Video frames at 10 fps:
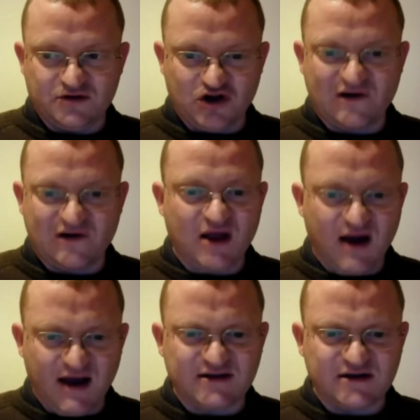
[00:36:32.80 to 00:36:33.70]
during
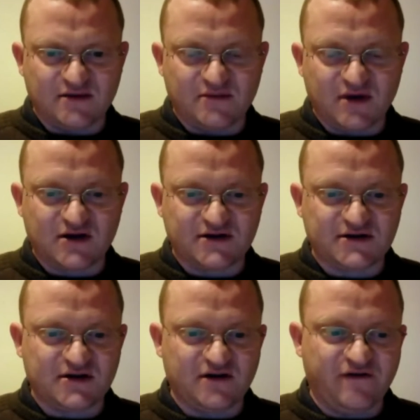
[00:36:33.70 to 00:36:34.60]
the lesson,
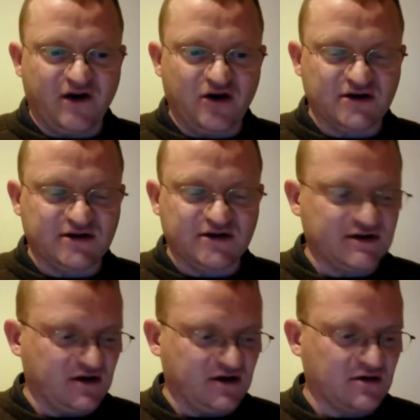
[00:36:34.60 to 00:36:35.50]
because the focus
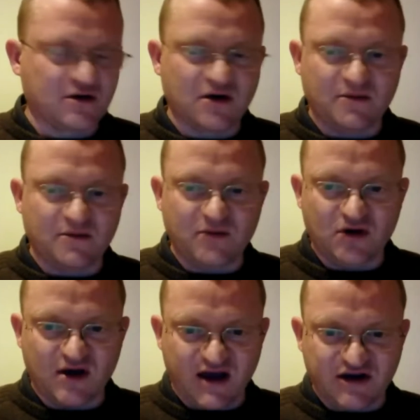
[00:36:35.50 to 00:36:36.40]
is on
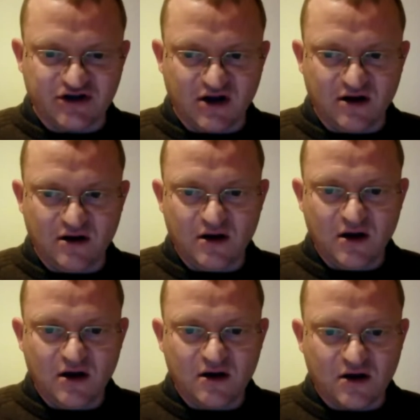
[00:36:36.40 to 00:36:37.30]
communication,
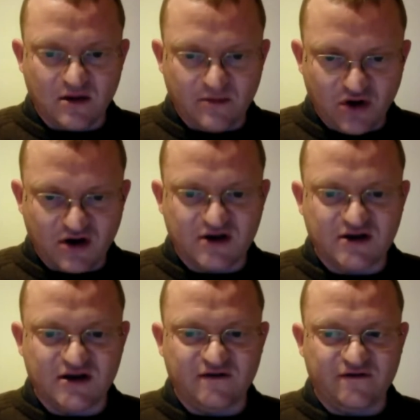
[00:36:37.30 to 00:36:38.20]

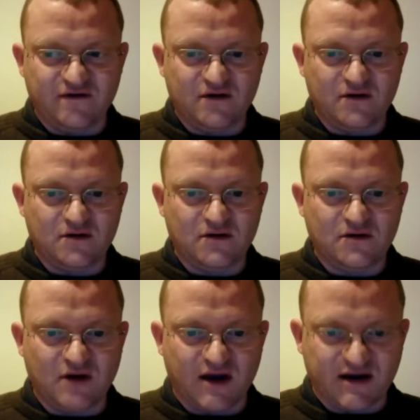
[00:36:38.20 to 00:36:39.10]
communicative
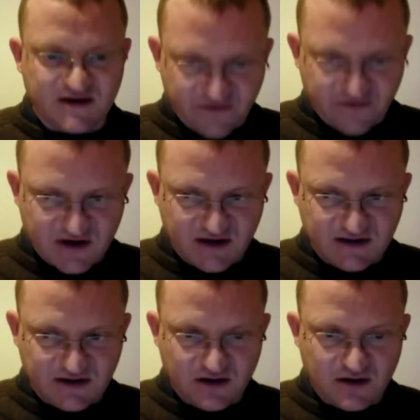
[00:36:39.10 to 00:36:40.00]

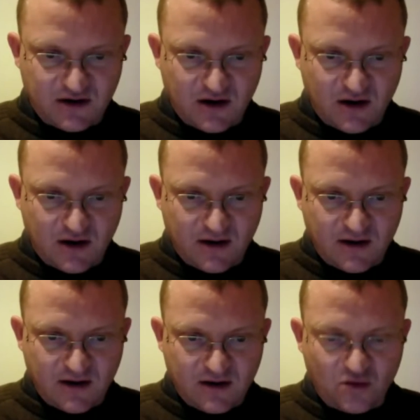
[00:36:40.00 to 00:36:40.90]
activities,
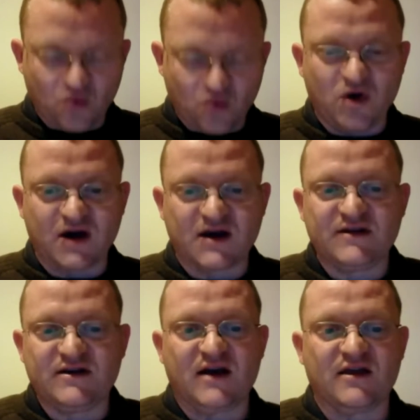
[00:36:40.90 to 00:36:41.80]
working
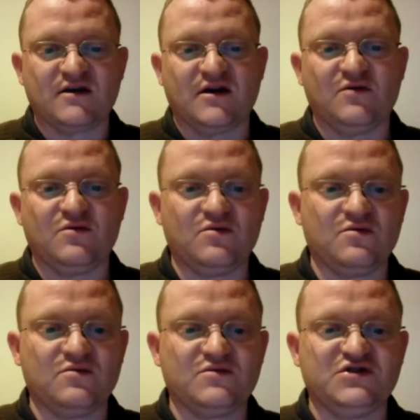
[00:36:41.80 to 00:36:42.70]
together. You
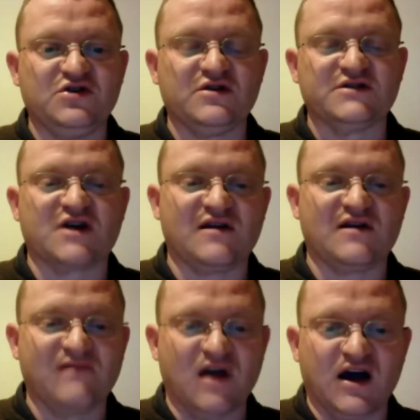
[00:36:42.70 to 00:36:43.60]
know, students
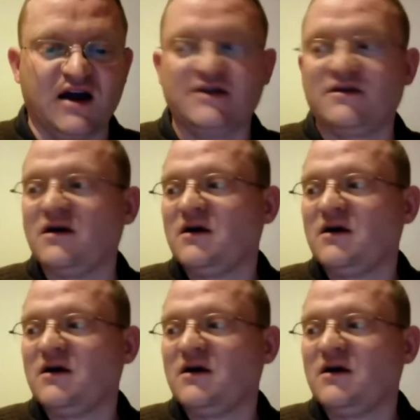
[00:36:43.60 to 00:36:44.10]
can write